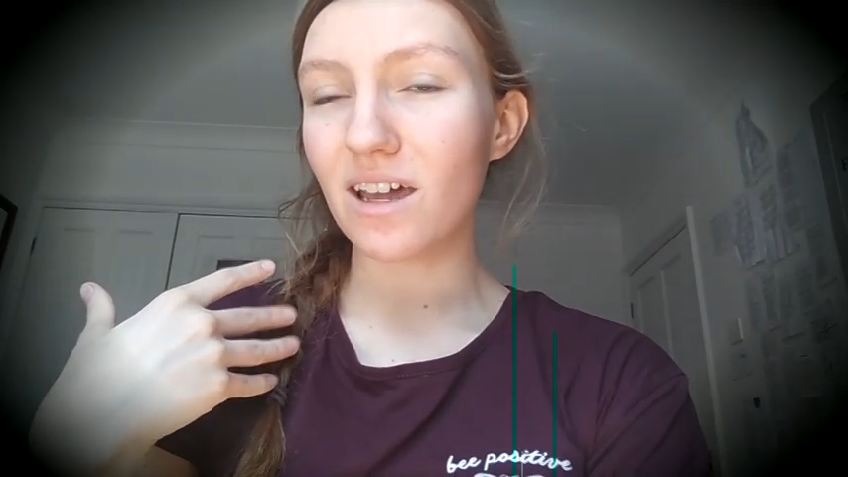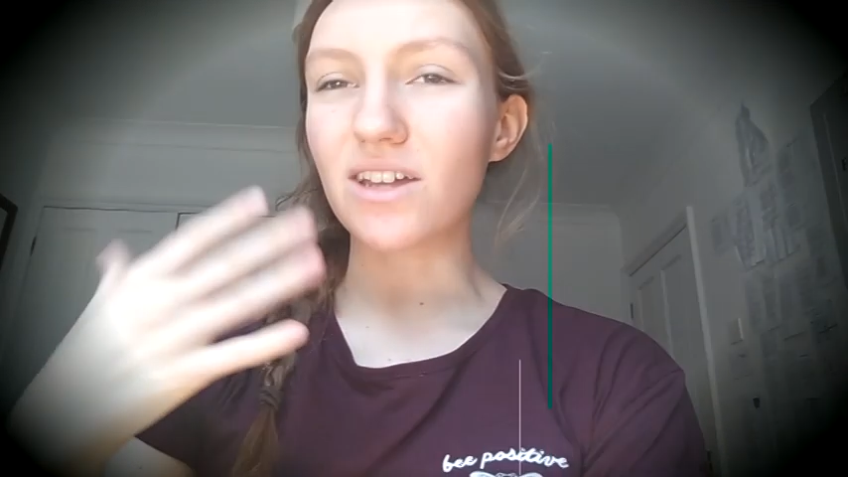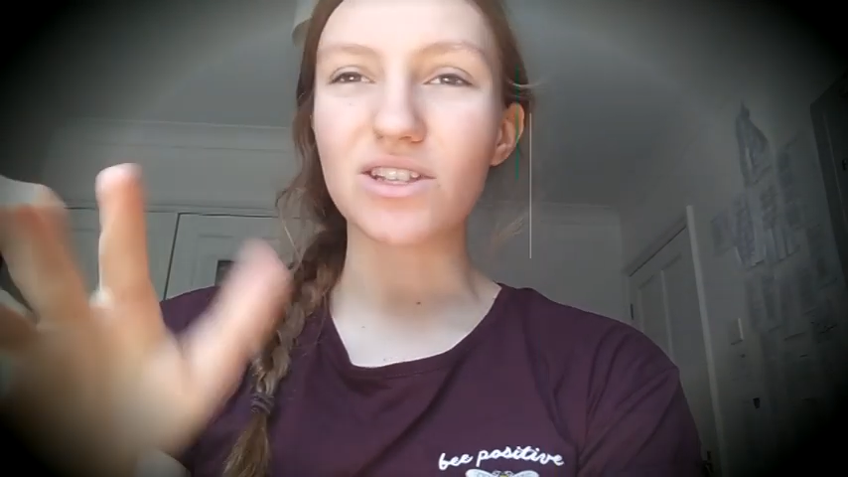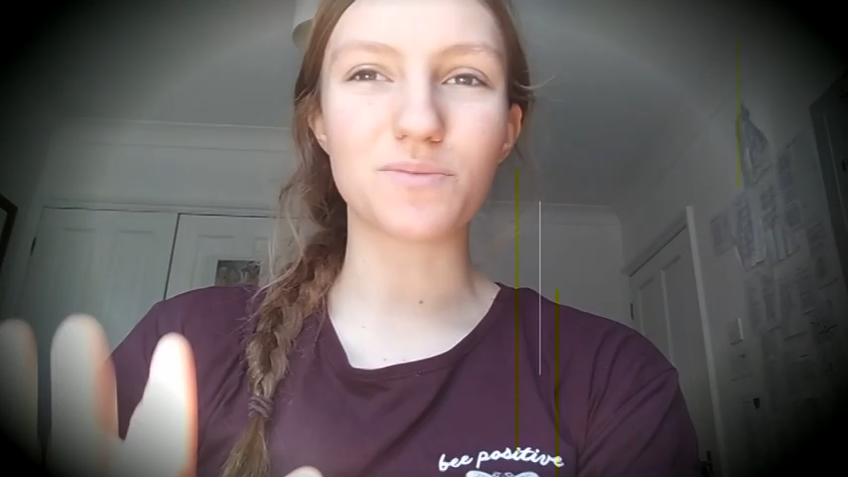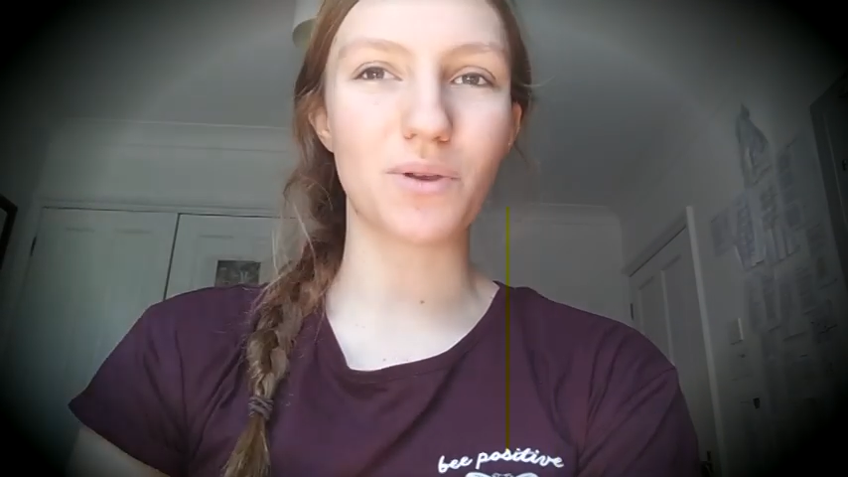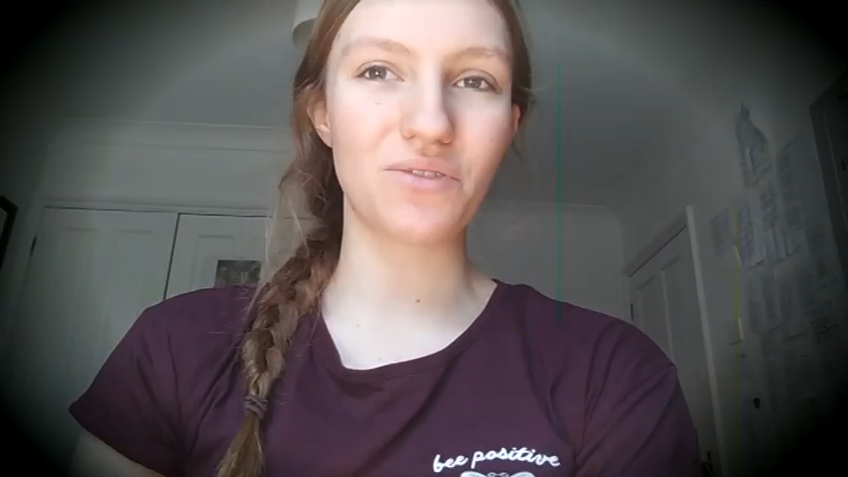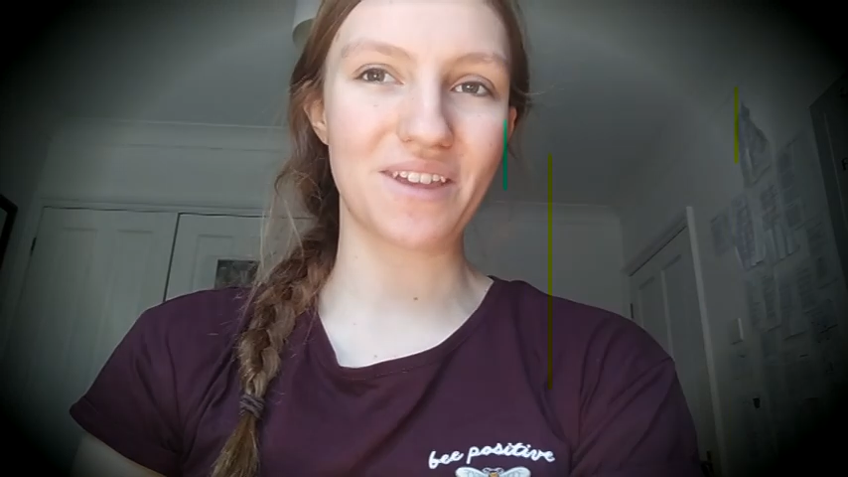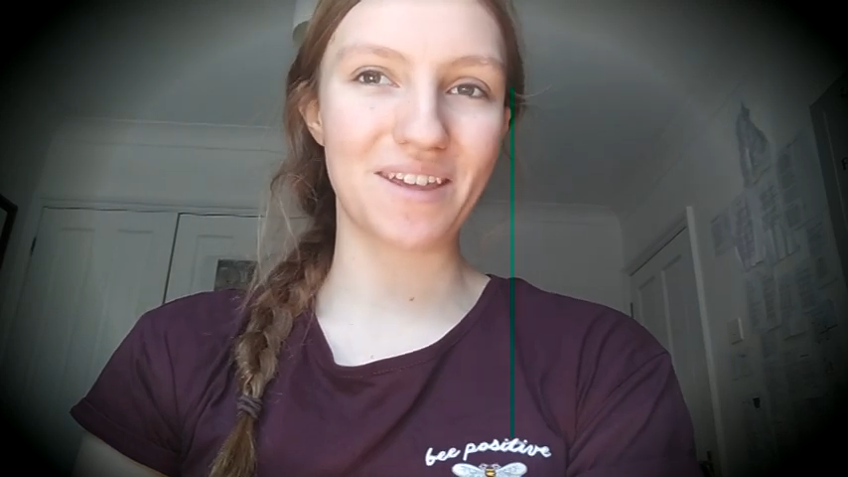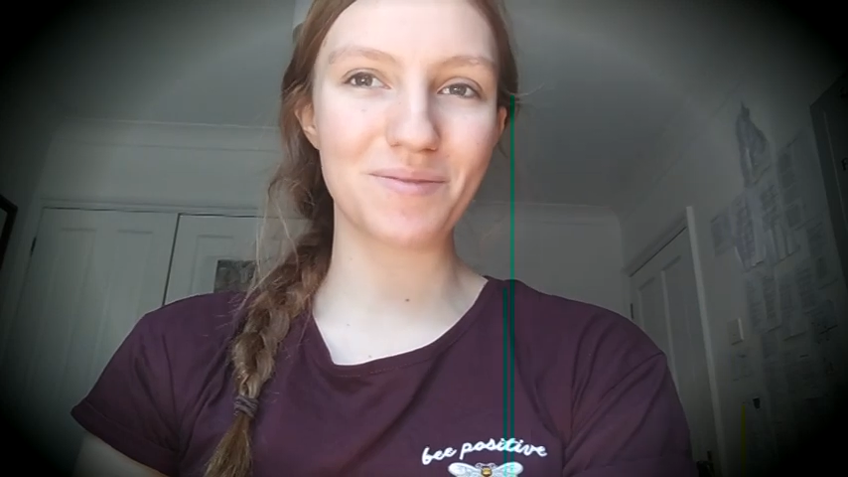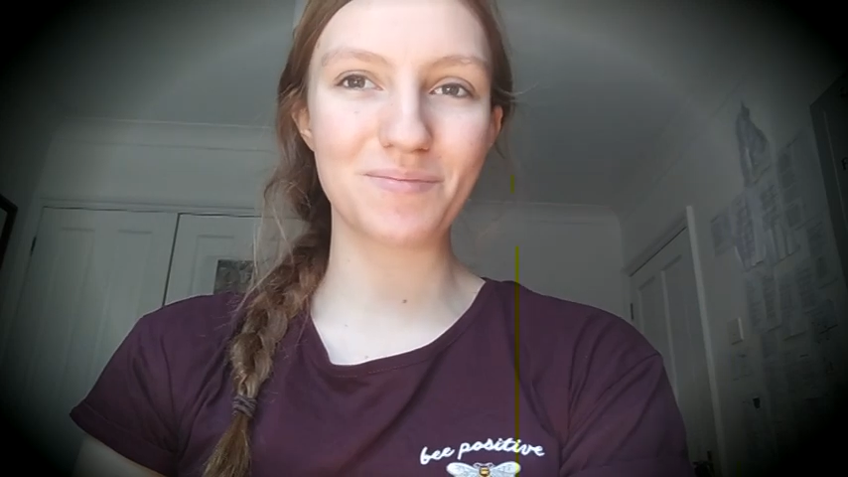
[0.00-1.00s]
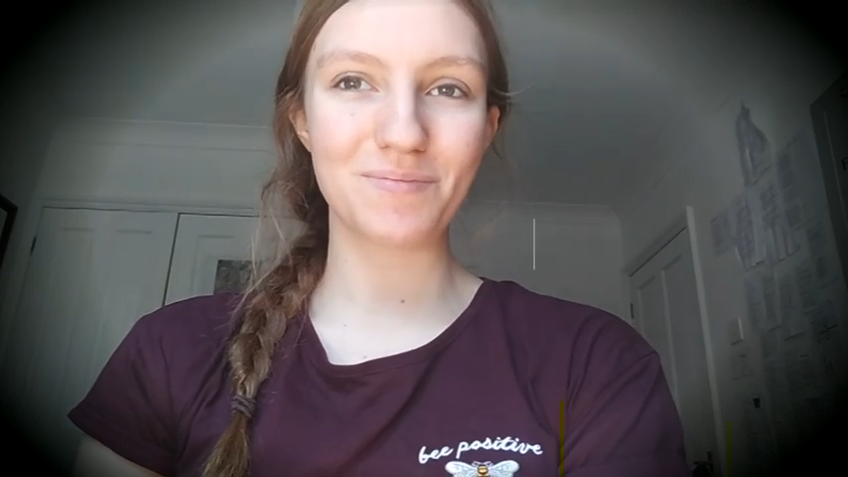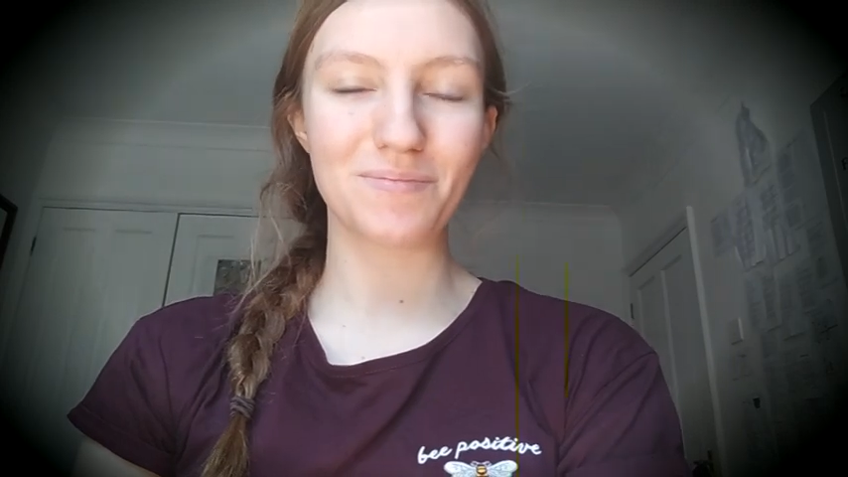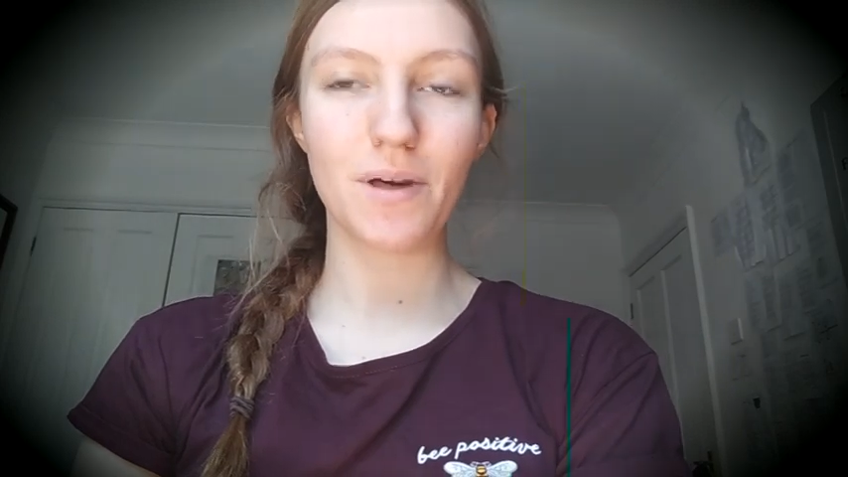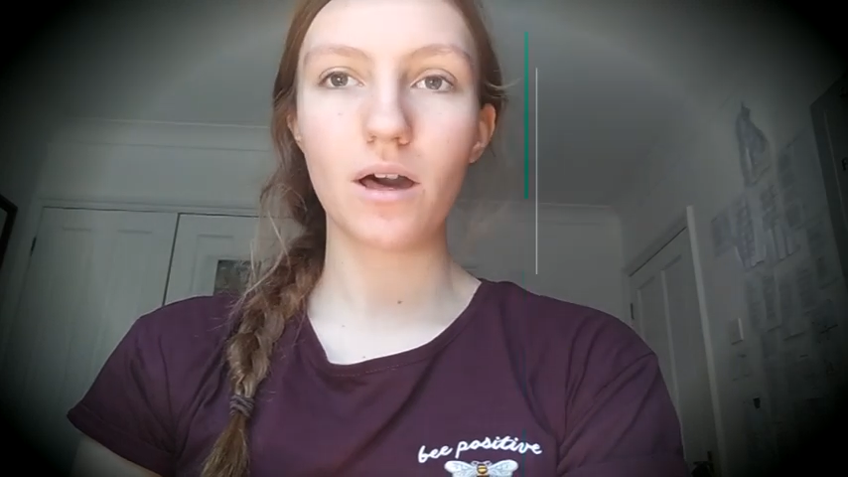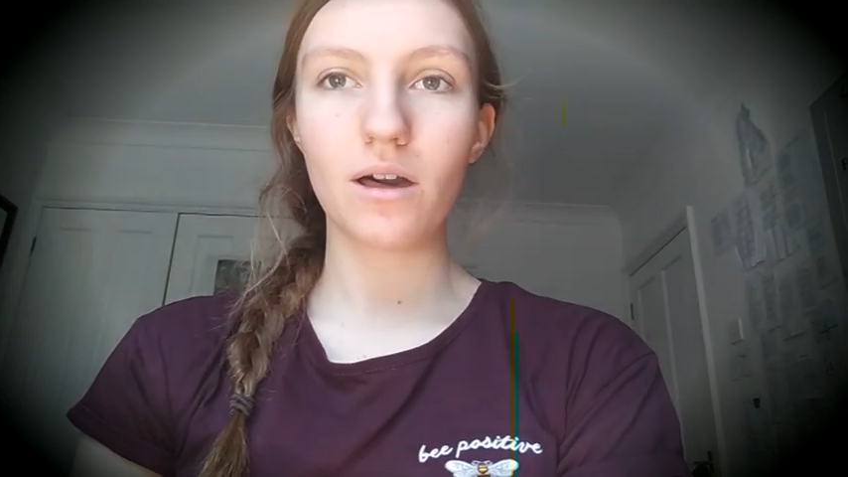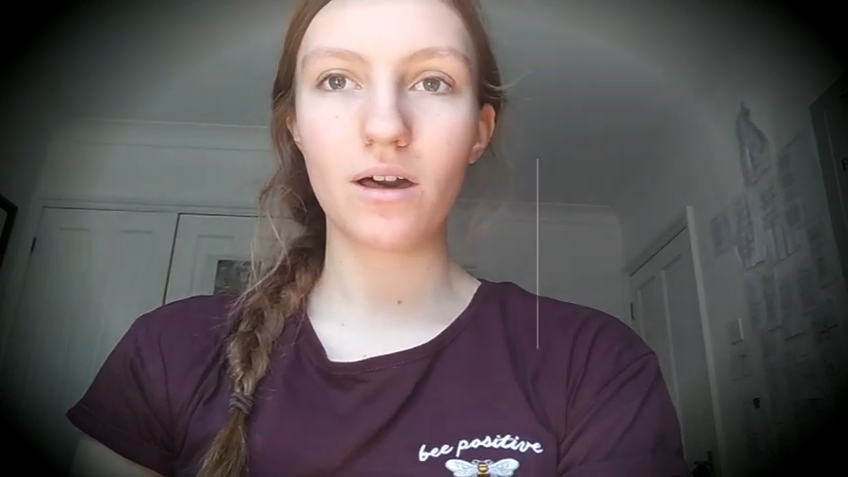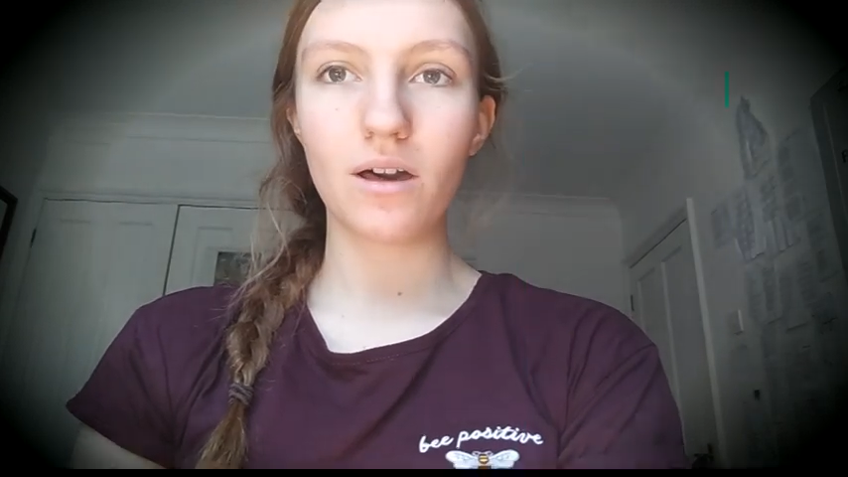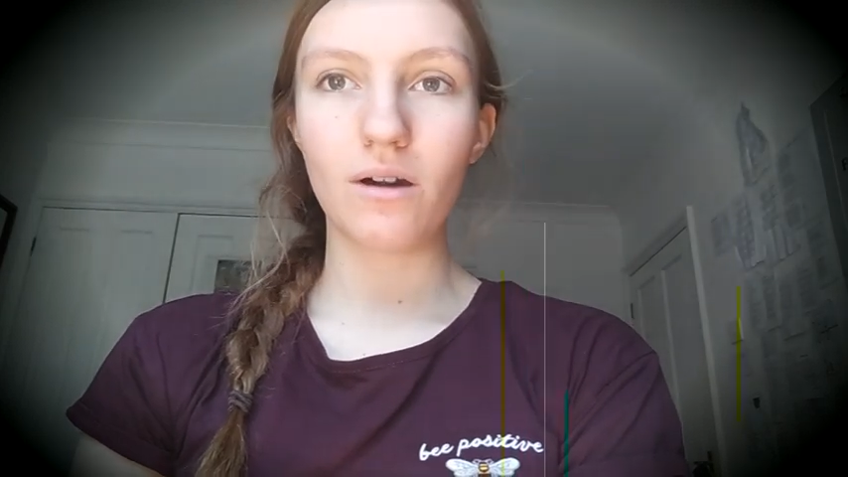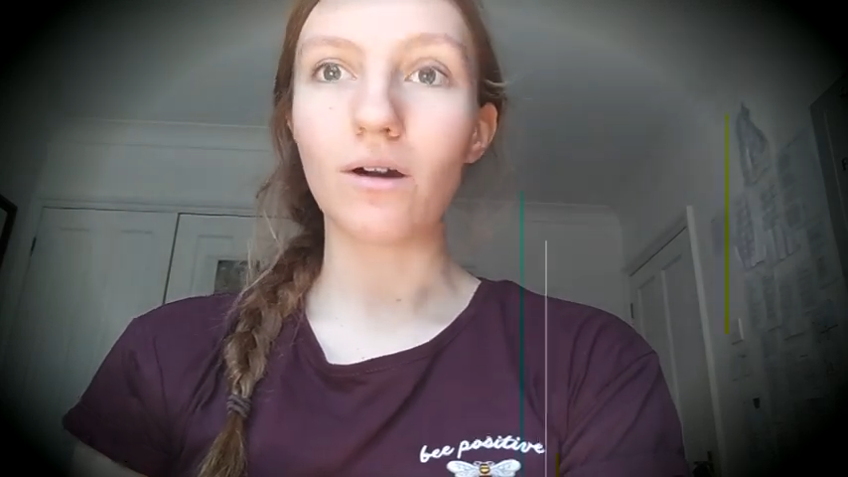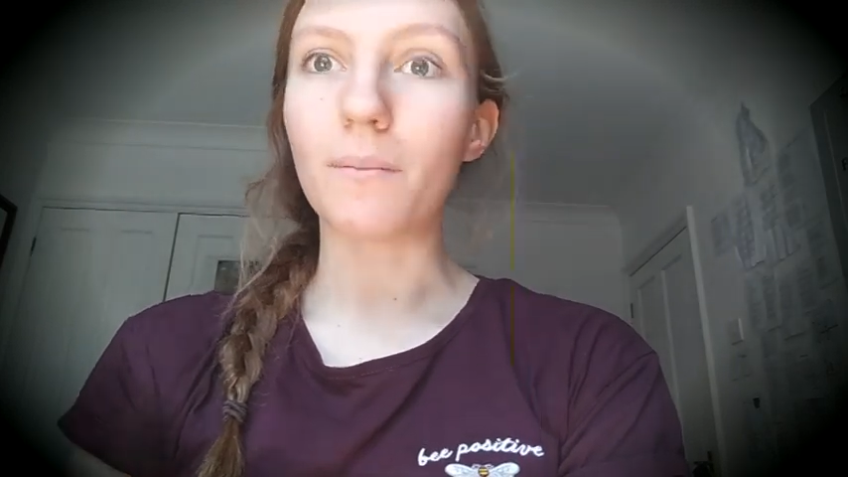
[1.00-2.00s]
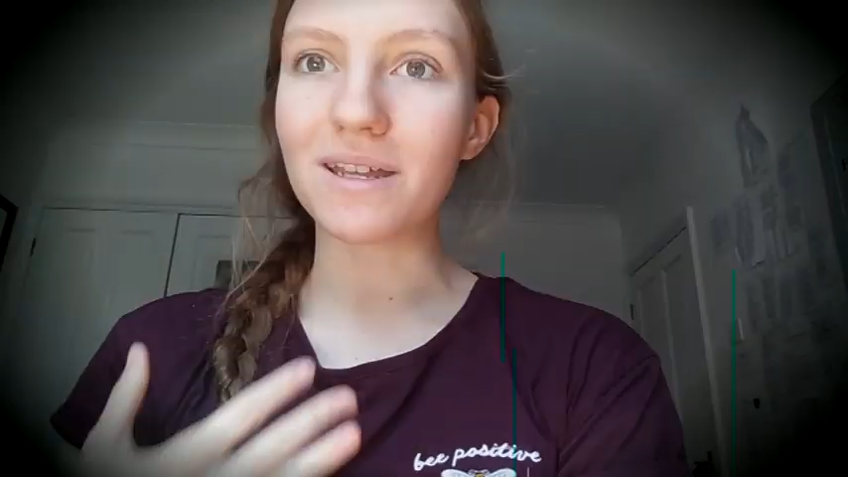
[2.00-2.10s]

I just moved here. I'm